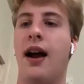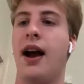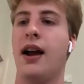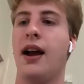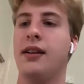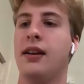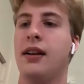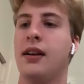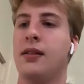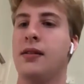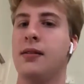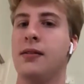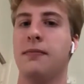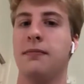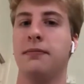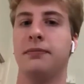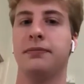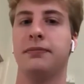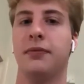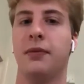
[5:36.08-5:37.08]
I
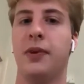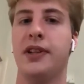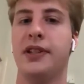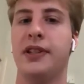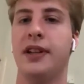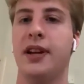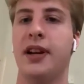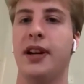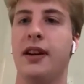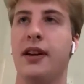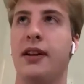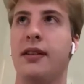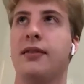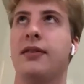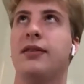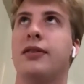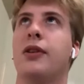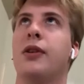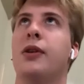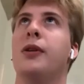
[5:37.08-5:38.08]
um we did it.
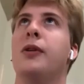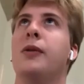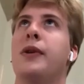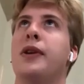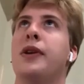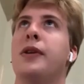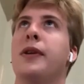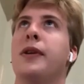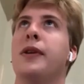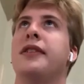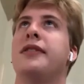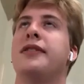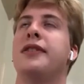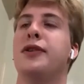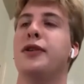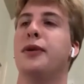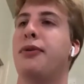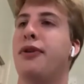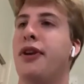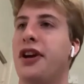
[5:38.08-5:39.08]
So we do like a
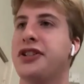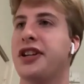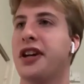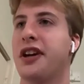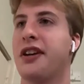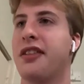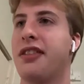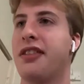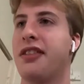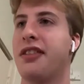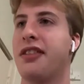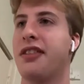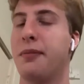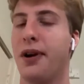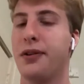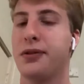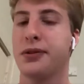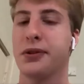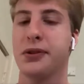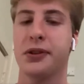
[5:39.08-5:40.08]
senior project thing
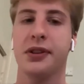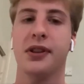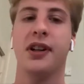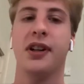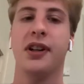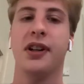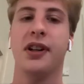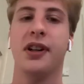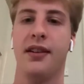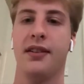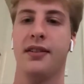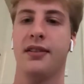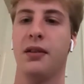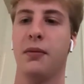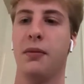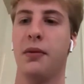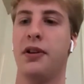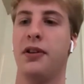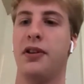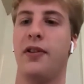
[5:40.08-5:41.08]
at my school, and
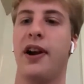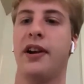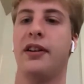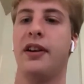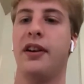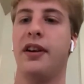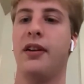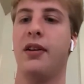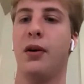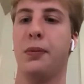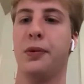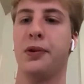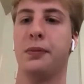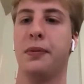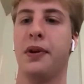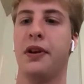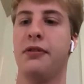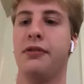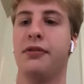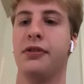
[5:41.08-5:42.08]
someone directed
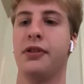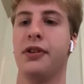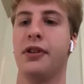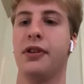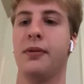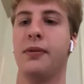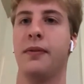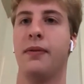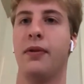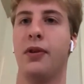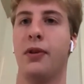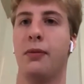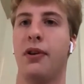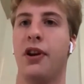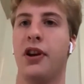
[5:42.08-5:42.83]
Almost Maine for. Yeah,